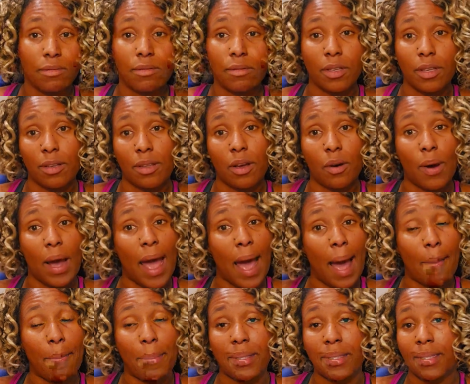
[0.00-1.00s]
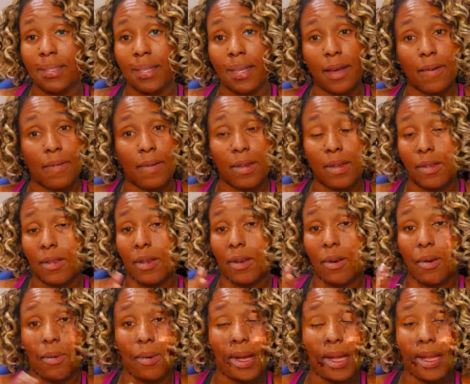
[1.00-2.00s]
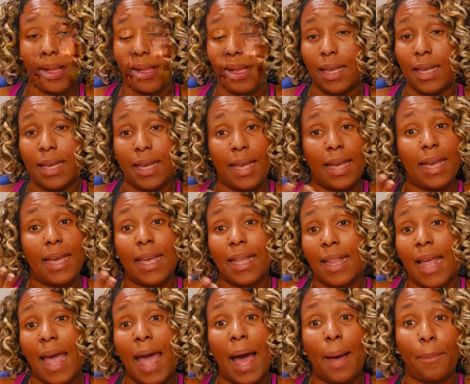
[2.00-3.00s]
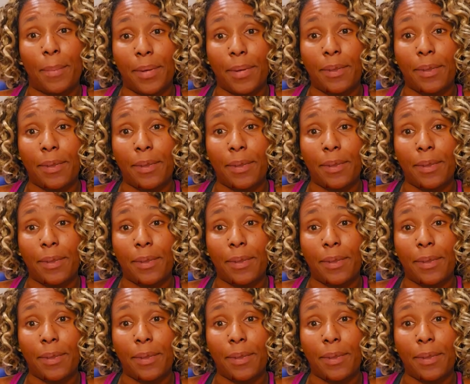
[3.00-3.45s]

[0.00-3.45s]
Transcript: you know, it happens, to, you know, it, it, it can happen.